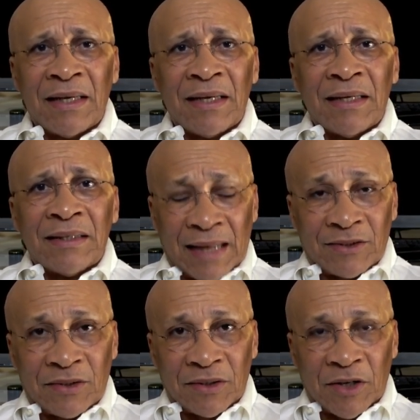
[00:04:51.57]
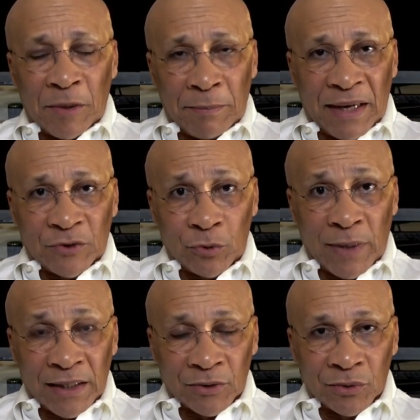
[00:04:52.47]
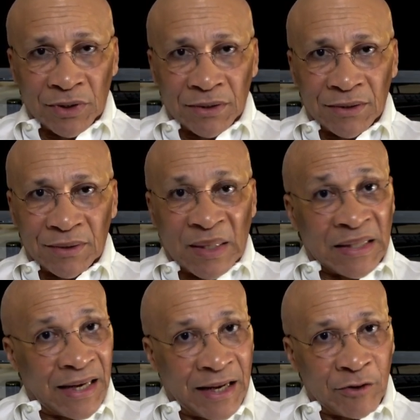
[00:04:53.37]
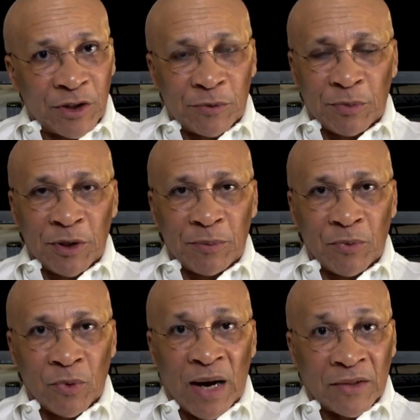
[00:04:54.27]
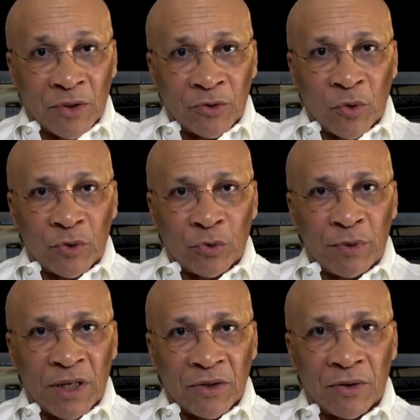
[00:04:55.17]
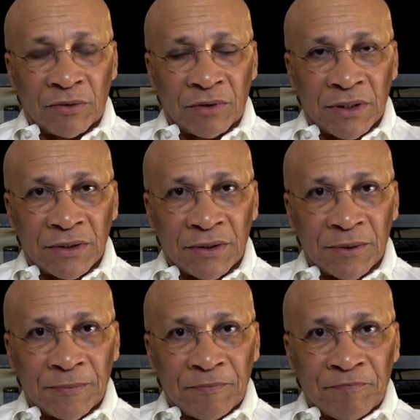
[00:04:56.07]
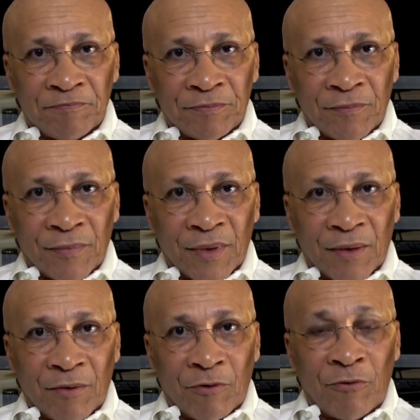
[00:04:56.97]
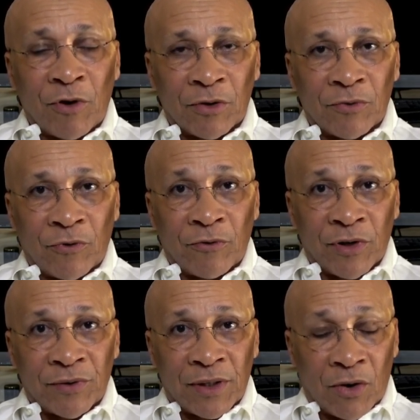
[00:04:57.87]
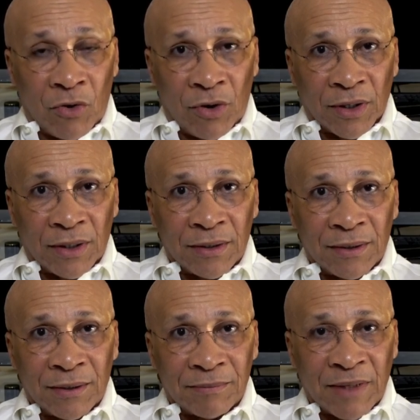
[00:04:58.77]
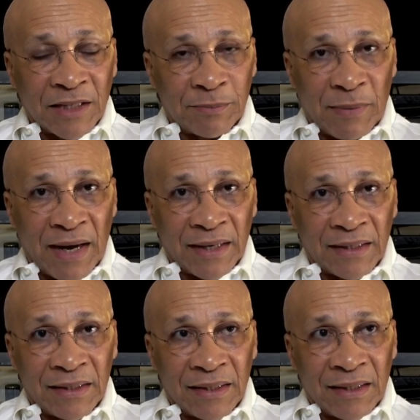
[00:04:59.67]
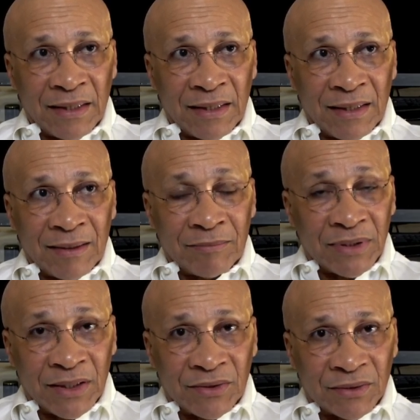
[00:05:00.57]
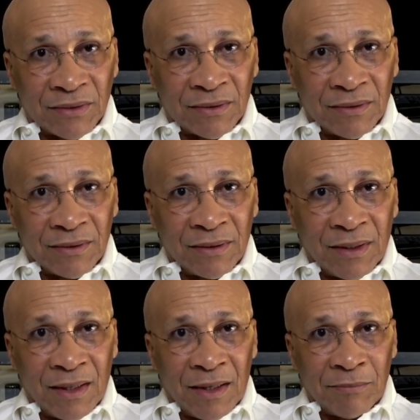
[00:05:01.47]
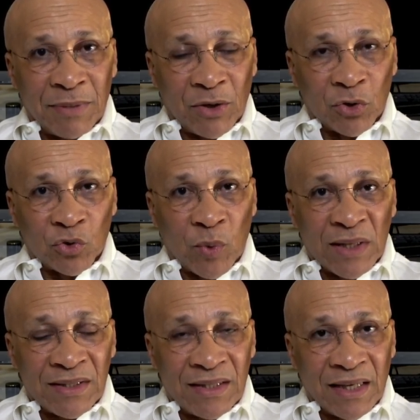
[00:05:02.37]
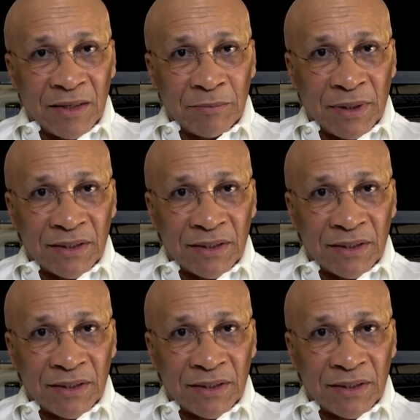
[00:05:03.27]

that's going to come back to bite Nunes. And a lot of these people are not going to be in Congress for very long. That's my prediction. Because what's taking place